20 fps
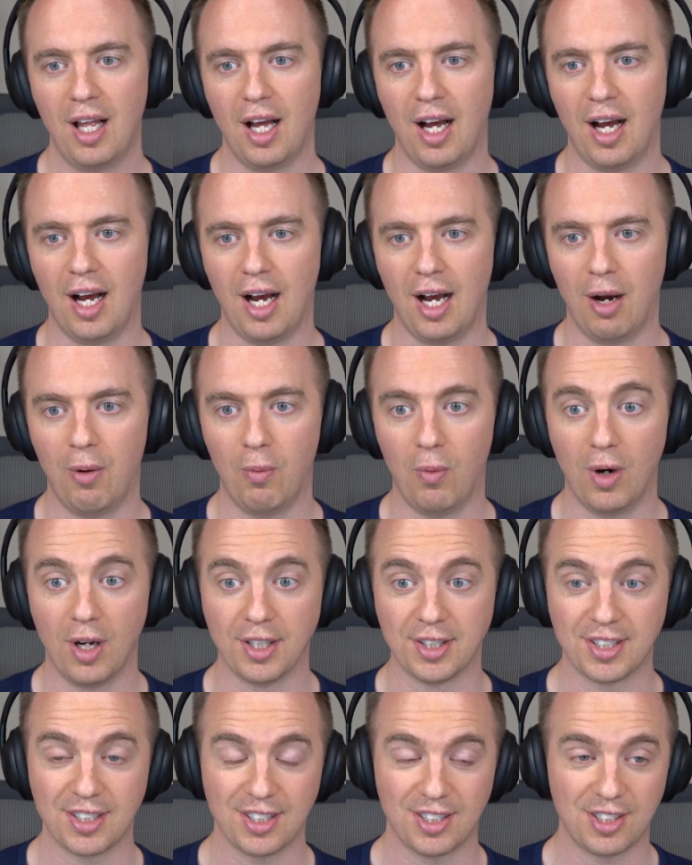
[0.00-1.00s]

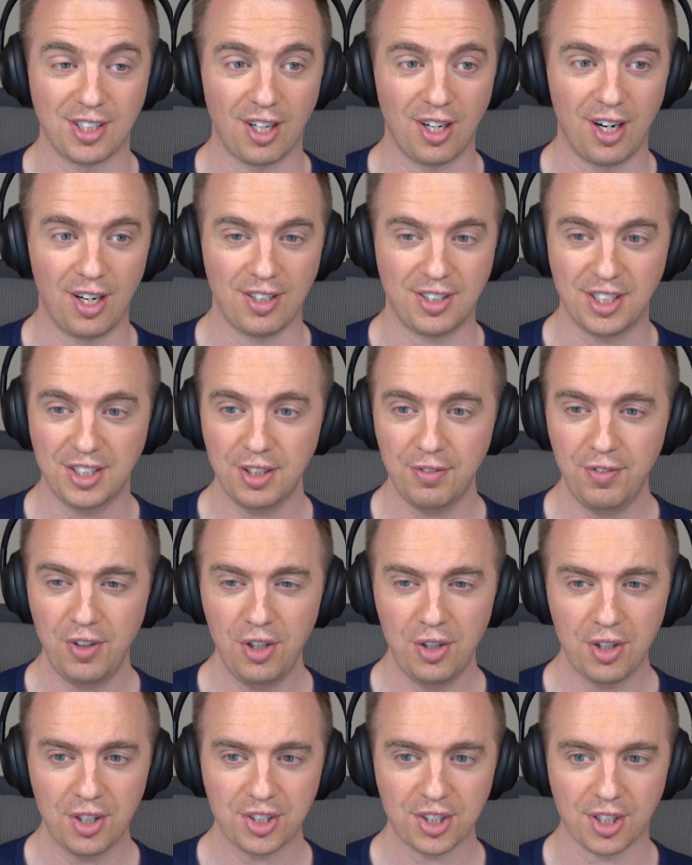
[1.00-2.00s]
was started just a few
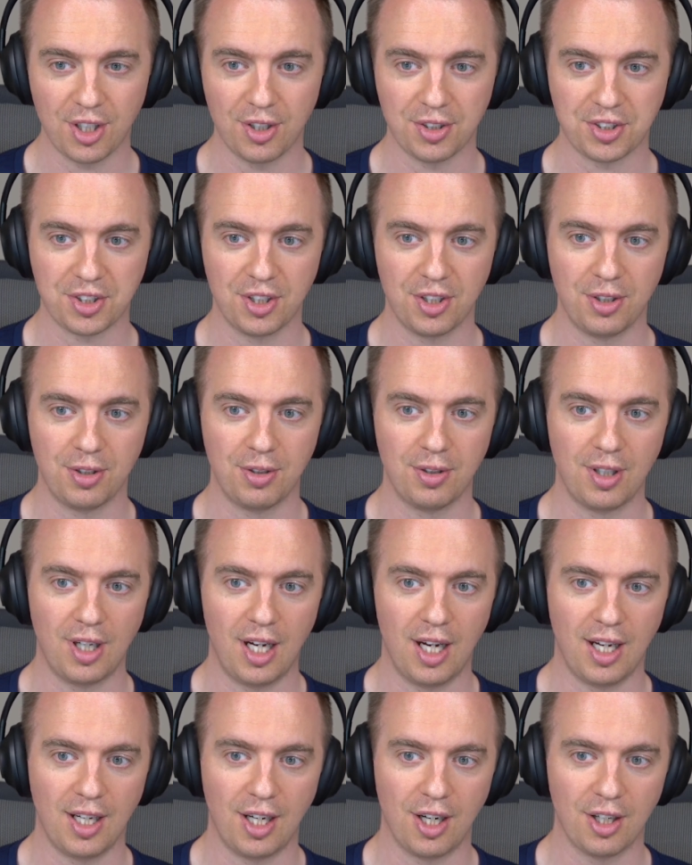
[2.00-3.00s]
years ago. So
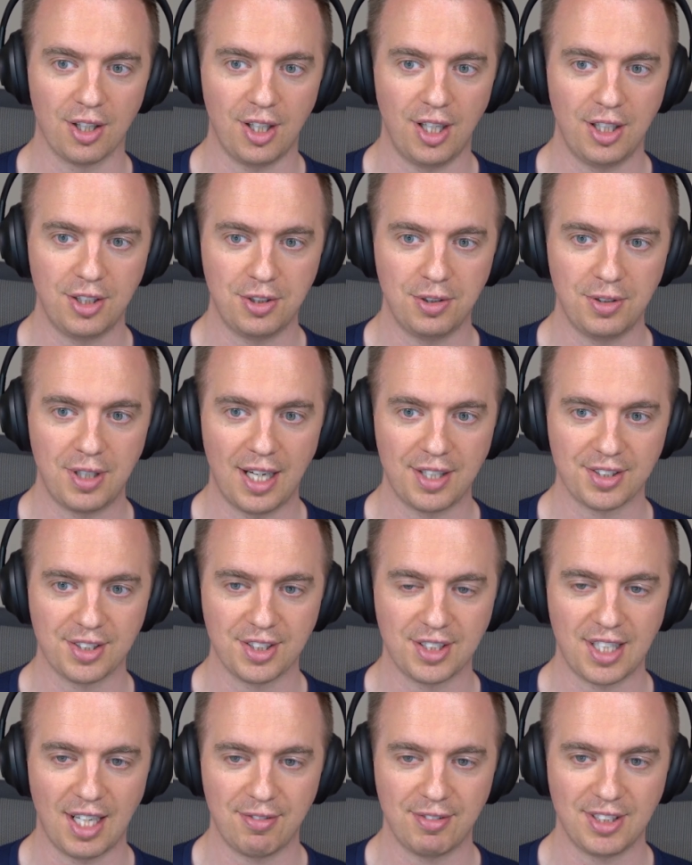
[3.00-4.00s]
early
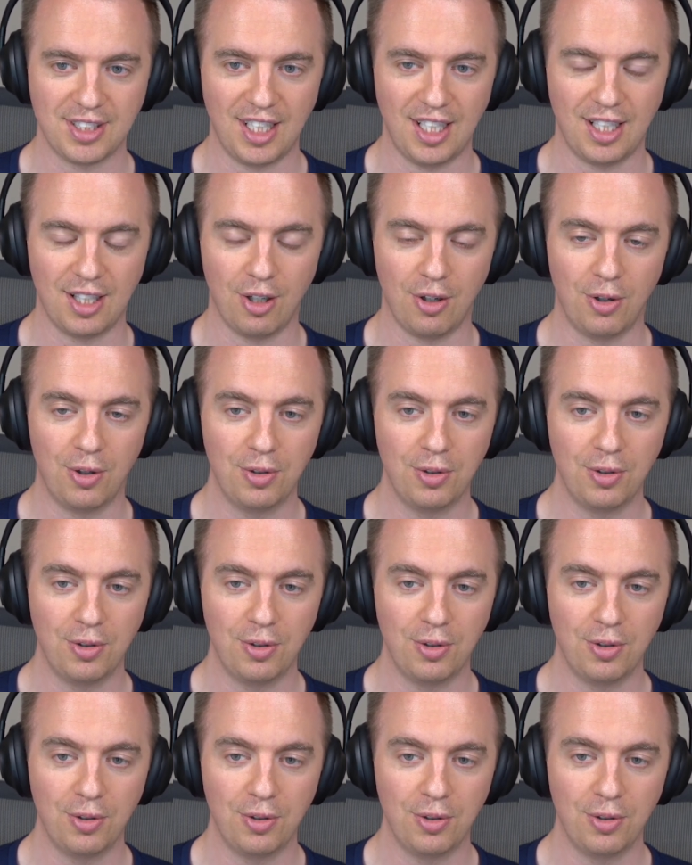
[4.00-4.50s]
2017.